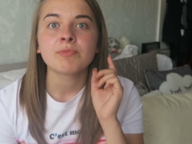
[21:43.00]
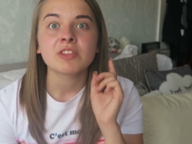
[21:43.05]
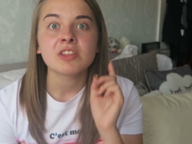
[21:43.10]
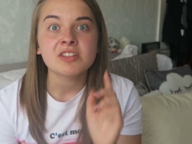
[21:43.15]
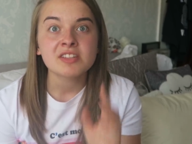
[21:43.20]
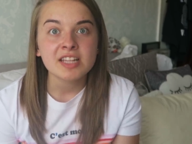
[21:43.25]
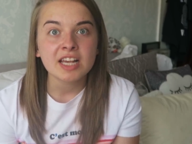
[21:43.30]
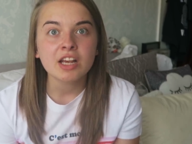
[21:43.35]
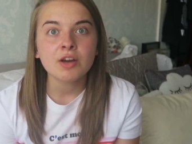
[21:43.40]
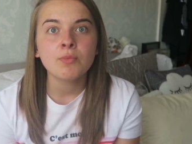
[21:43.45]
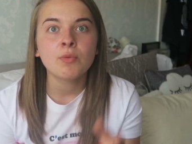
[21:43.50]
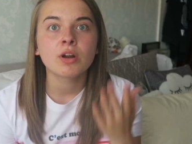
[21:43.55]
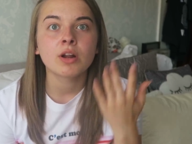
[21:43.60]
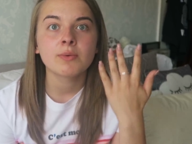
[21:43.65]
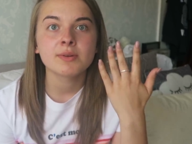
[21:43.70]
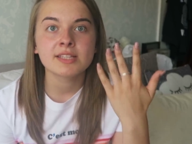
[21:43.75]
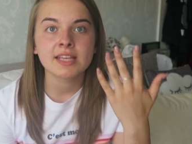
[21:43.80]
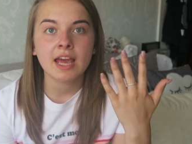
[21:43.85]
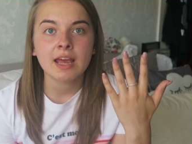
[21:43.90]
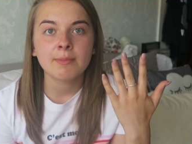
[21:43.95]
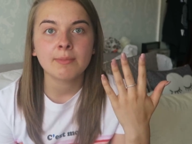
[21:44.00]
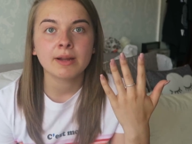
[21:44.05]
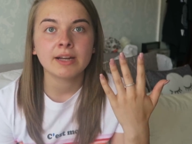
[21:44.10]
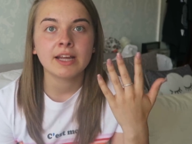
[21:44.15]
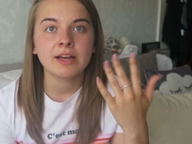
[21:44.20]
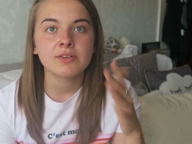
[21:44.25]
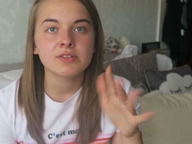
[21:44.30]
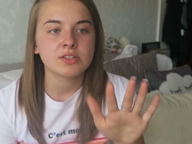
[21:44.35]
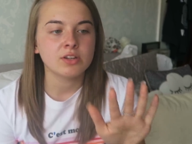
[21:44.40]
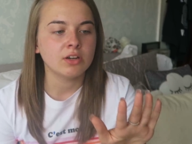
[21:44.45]
The second one, I was getting my
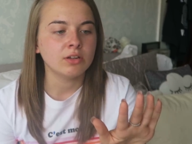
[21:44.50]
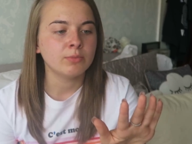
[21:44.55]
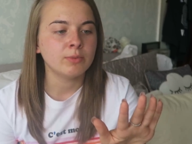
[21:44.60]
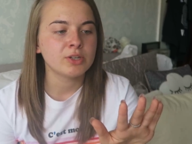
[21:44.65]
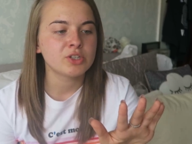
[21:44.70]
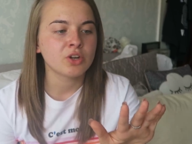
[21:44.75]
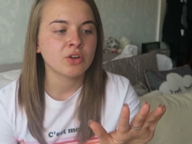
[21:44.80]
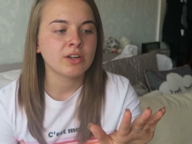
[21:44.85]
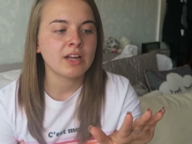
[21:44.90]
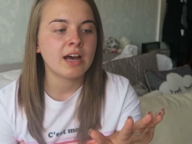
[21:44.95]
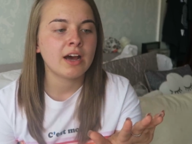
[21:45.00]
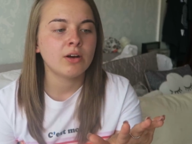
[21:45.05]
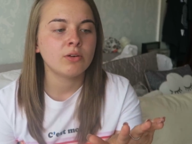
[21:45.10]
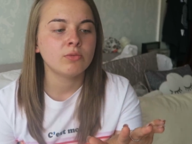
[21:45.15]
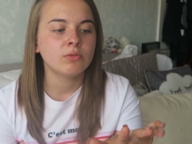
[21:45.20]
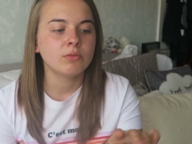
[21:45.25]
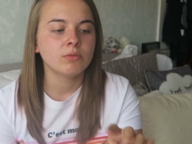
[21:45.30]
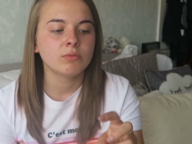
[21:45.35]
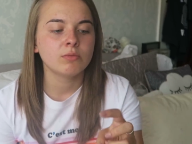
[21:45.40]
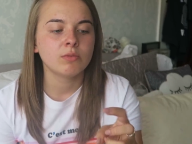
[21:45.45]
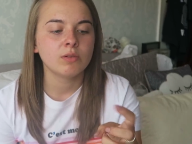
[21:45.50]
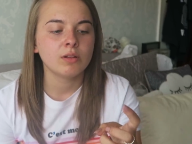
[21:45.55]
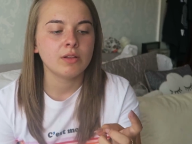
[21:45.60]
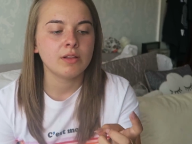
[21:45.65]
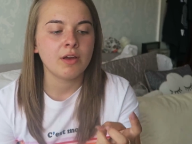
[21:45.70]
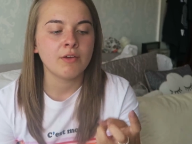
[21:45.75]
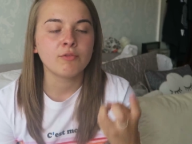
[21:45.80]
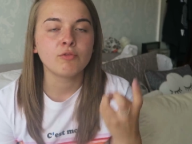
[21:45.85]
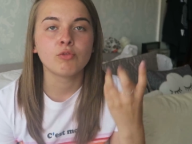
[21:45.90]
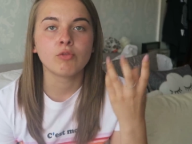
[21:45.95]
nails done, which are now
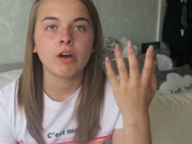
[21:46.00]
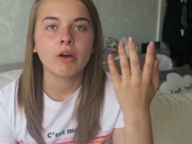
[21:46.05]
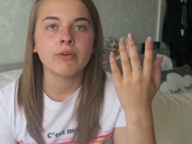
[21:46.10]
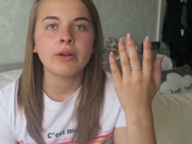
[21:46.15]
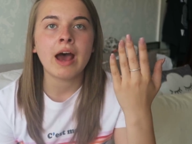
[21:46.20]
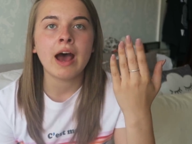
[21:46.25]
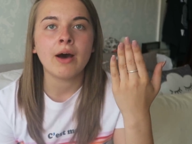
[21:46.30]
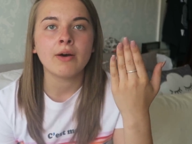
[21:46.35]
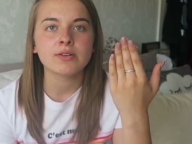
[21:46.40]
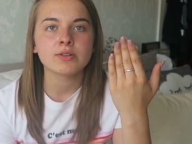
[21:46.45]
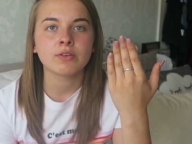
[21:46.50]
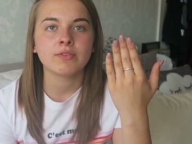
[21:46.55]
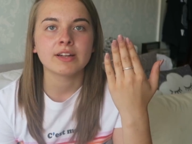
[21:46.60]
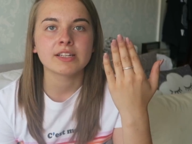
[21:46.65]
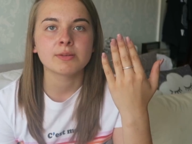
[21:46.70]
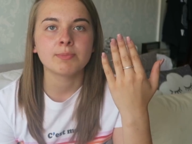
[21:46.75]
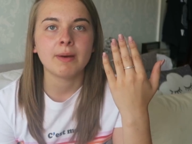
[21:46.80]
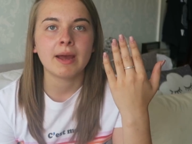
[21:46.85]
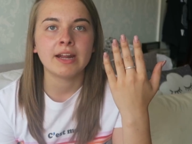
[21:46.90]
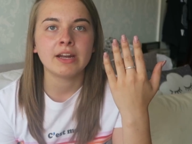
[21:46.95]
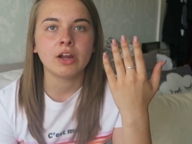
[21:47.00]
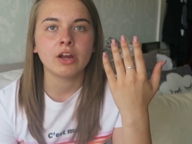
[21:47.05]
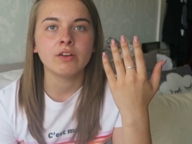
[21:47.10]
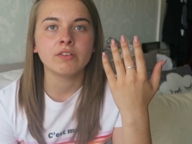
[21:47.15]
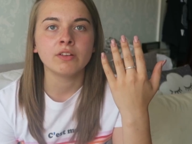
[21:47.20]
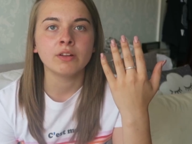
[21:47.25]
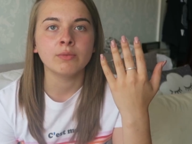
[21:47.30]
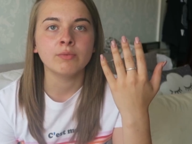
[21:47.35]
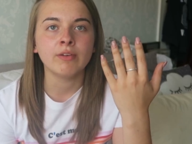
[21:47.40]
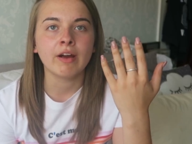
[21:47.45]
have grown out, so I've had to paint
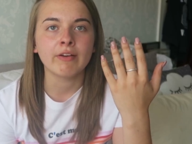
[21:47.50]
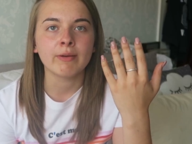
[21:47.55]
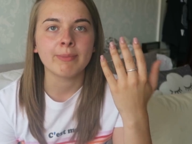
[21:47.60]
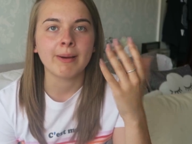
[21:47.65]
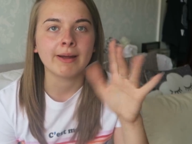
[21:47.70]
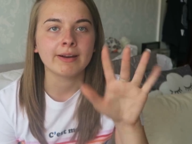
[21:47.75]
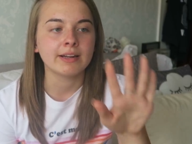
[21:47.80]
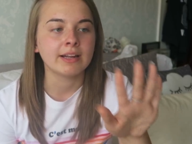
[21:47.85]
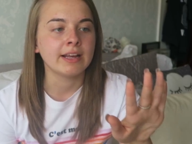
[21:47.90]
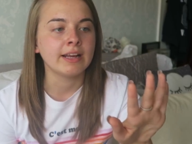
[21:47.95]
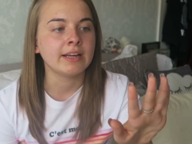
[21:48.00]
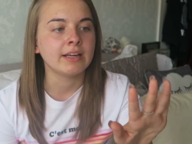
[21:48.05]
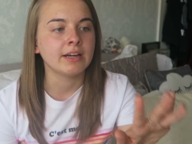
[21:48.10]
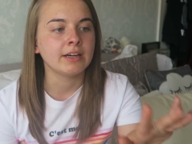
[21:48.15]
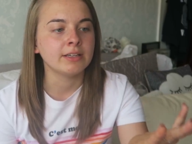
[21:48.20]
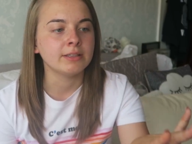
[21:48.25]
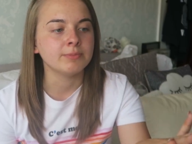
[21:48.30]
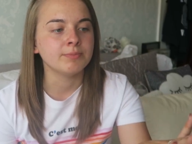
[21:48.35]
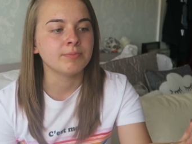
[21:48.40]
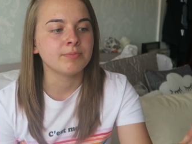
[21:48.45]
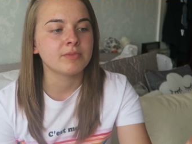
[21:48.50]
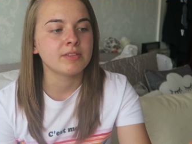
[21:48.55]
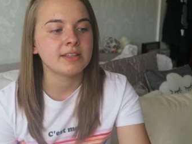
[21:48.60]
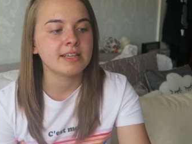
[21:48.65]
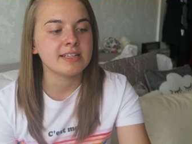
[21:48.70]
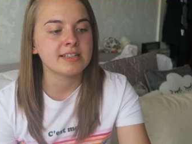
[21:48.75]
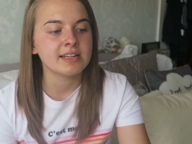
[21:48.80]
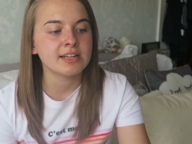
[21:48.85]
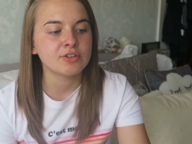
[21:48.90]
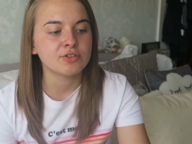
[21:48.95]
over them very badly.
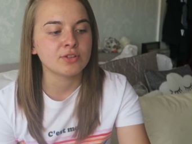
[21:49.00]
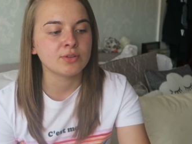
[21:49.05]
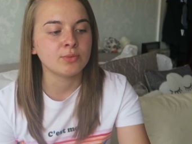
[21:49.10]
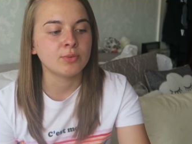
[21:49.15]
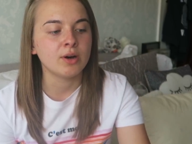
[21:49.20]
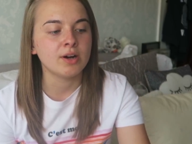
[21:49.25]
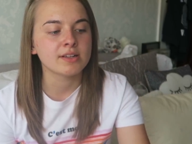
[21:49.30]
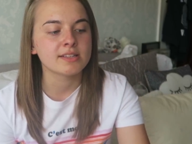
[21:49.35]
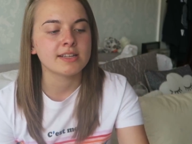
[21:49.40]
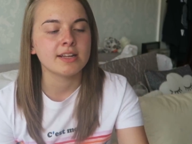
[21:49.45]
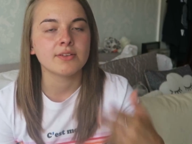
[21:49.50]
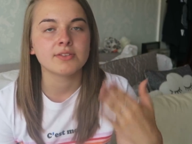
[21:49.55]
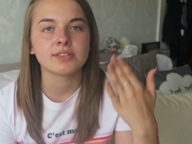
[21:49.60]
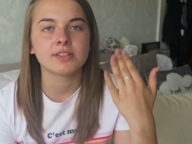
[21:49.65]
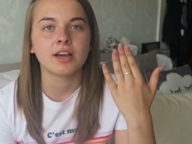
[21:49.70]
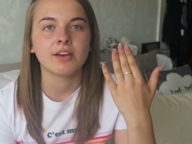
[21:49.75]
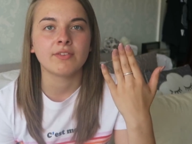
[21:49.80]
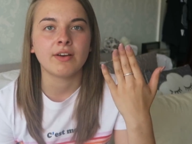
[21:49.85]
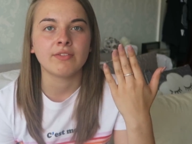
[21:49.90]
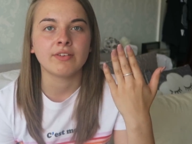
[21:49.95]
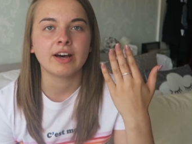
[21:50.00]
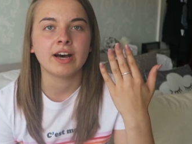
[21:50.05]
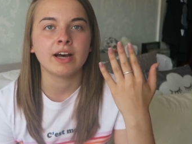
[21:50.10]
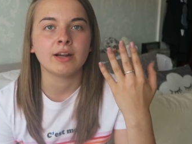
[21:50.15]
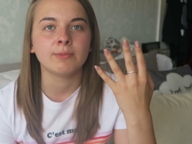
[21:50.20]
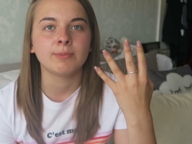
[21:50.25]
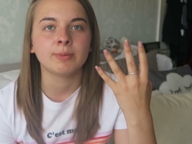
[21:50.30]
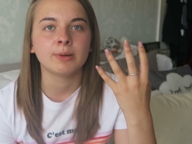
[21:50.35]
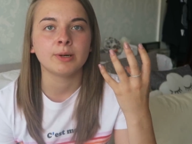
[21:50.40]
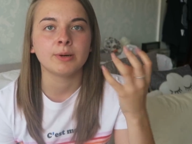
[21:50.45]
These are literally the worst nails that I've ever
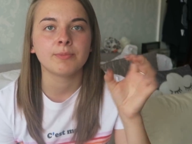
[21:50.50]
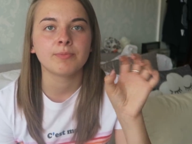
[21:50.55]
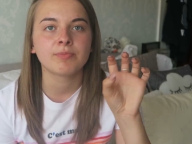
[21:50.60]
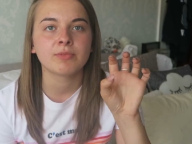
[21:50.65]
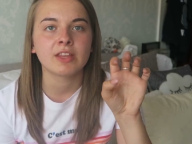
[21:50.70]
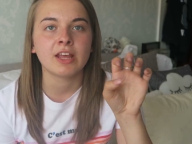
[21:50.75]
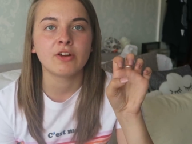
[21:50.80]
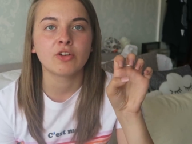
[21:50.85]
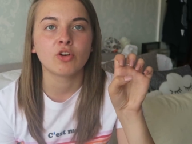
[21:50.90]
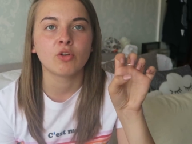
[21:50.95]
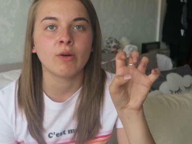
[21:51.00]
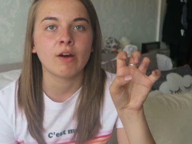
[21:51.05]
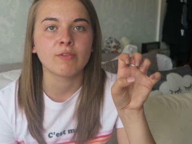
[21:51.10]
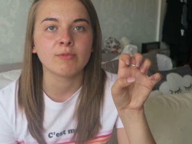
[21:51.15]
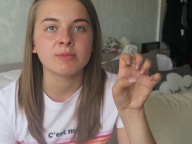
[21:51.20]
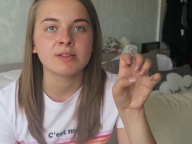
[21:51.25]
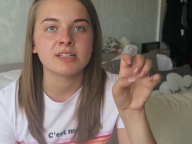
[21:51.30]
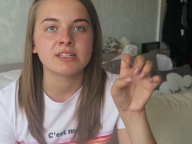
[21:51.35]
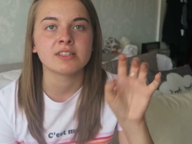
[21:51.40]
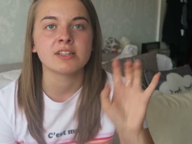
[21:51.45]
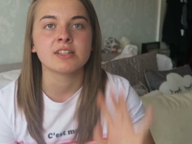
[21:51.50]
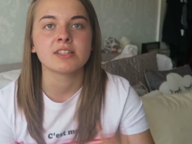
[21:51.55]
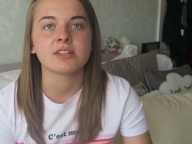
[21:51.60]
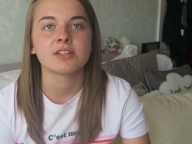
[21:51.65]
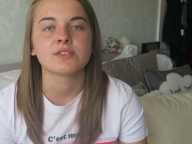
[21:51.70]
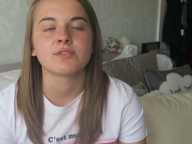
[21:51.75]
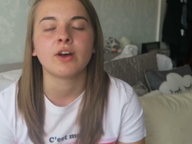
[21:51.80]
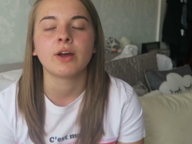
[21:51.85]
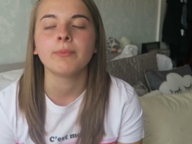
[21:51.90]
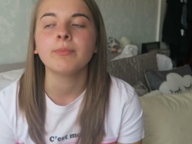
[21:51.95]
had, but they look alright from a distance,
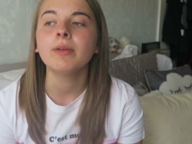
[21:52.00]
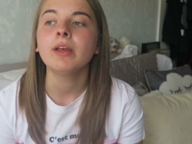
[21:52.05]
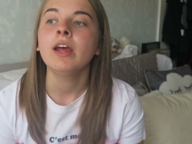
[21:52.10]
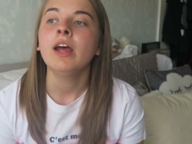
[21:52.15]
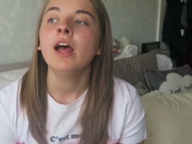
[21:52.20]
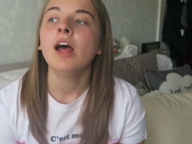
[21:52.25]
so it's fine.